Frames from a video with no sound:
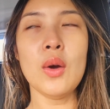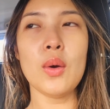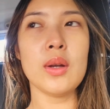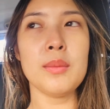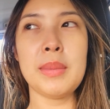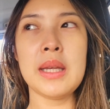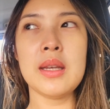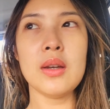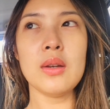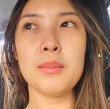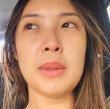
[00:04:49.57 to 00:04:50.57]
or
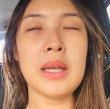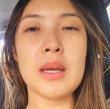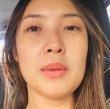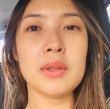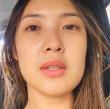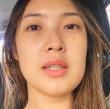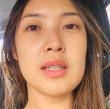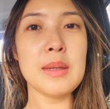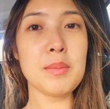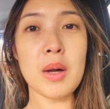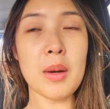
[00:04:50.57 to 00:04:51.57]
being able to
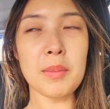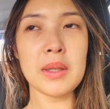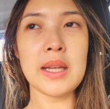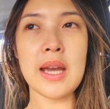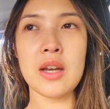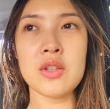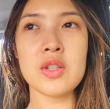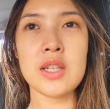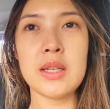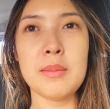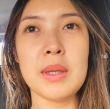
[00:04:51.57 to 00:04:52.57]
sleep properly,
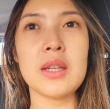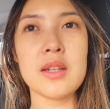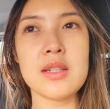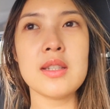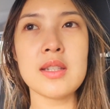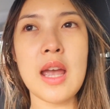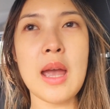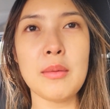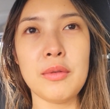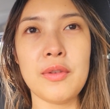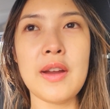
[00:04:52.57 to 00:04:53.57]
actually, because
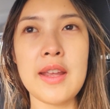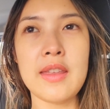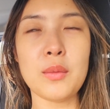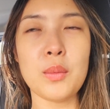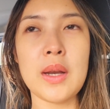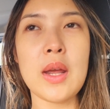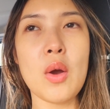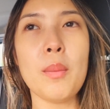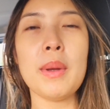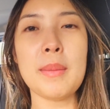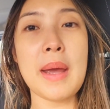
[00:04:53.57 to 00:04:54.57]
I'm afraid that when I
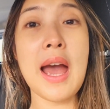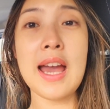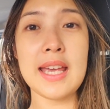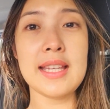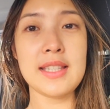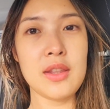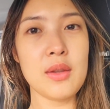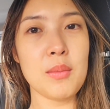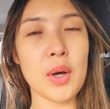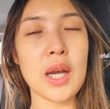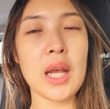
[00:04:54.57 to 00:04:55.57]
open my eyes in the
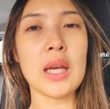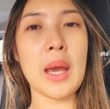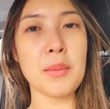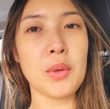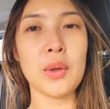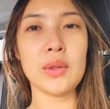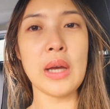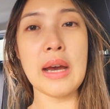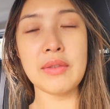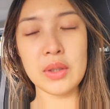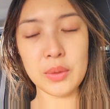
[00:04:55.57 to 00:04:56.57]
morning, I'm going to
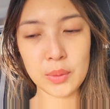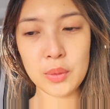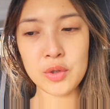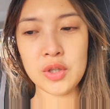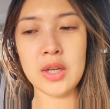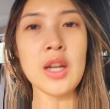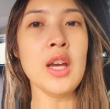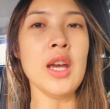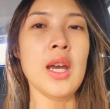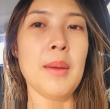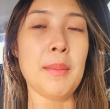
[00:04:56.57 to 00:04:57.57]
have an erosion.
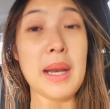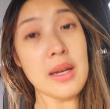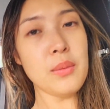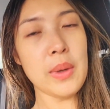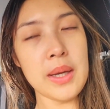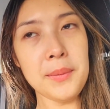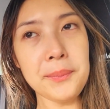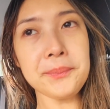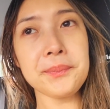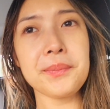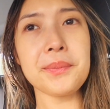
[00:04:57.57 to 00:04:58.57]
But anyway,
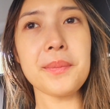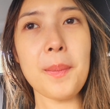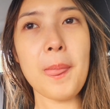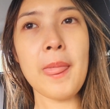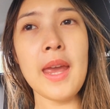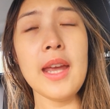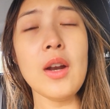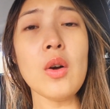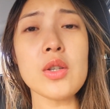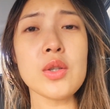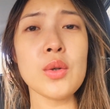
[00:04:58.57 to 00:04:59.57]
it
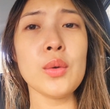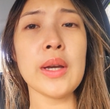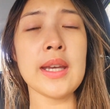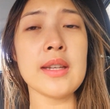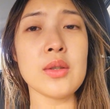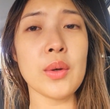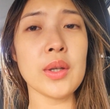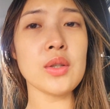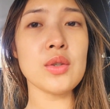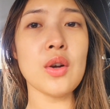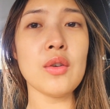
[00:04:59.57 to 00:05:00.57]
also is going
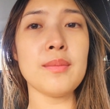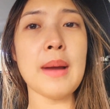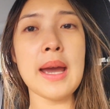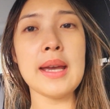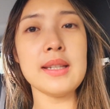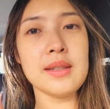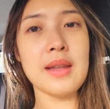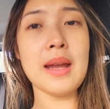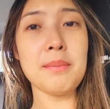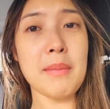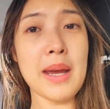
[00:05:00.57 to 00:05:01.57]
to solve my
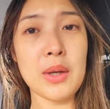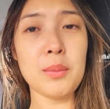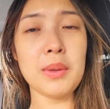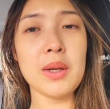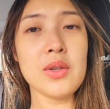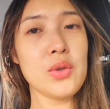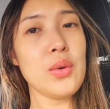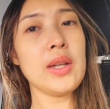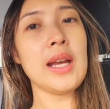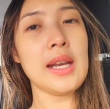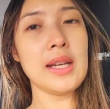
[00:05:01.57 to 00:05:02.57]
slight myopia, so
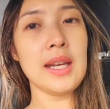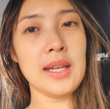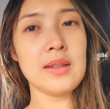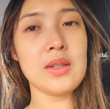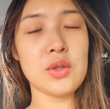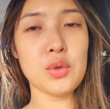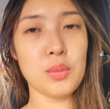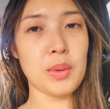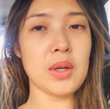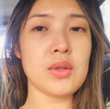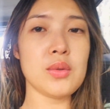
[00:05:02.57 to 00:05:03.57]
it kind of hits two
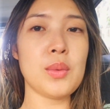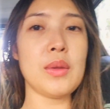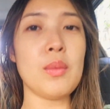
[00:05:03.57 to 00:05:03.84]
birds with